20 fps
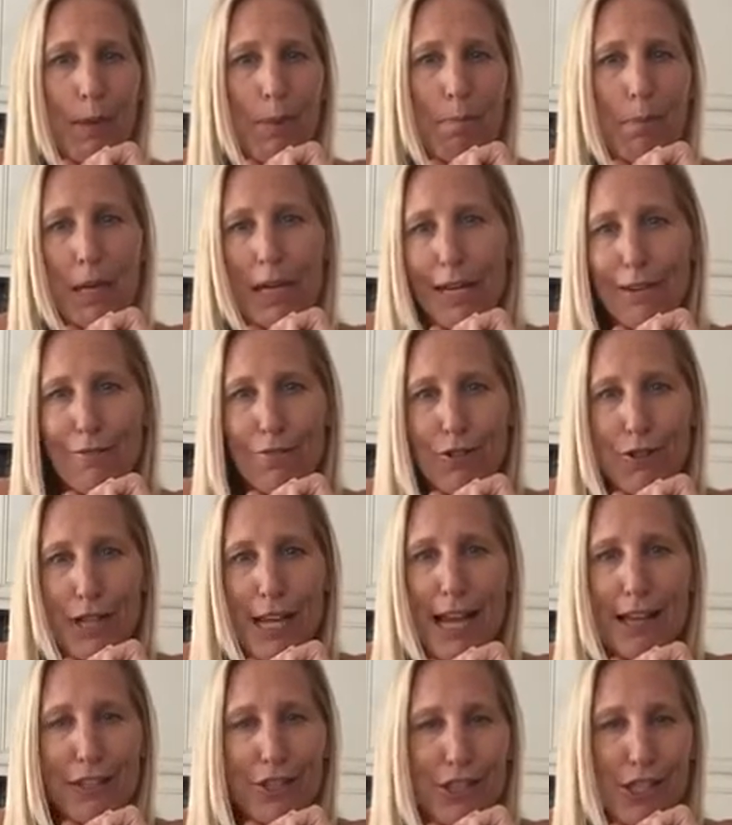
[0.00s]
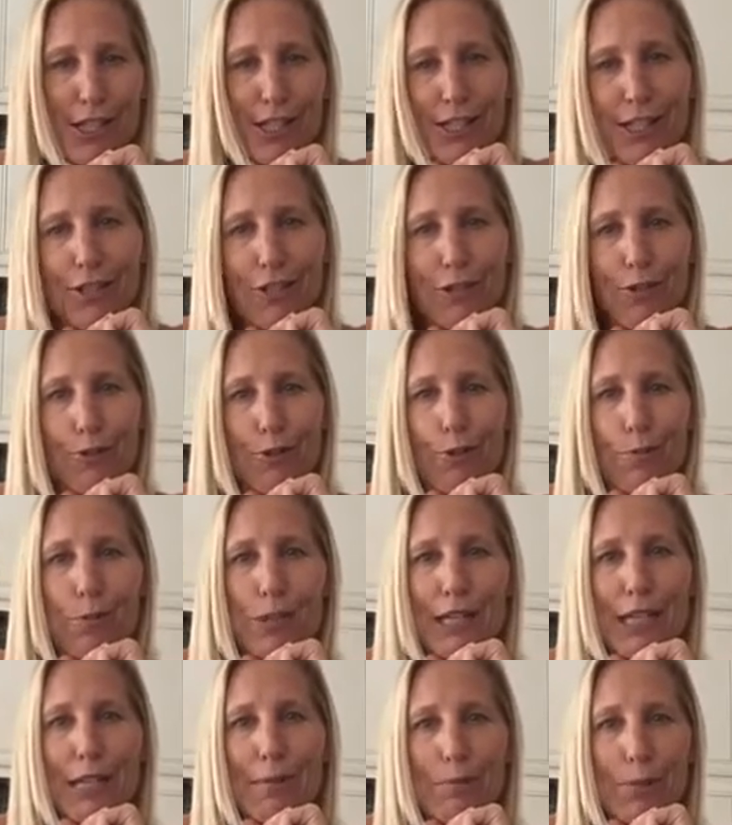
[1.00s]
pick of your tally sheets in the group
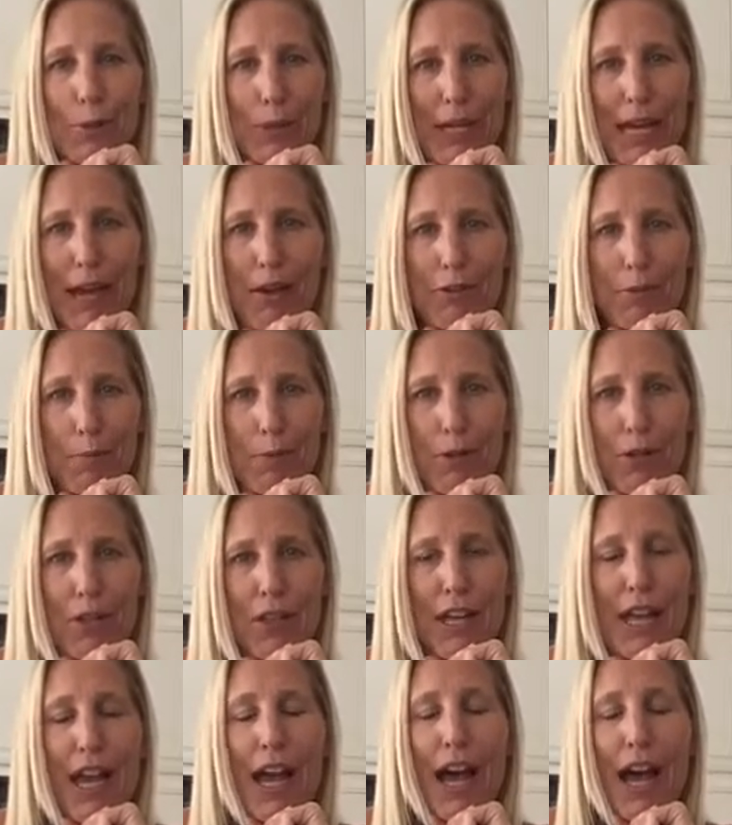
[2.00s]
to keep you accountable.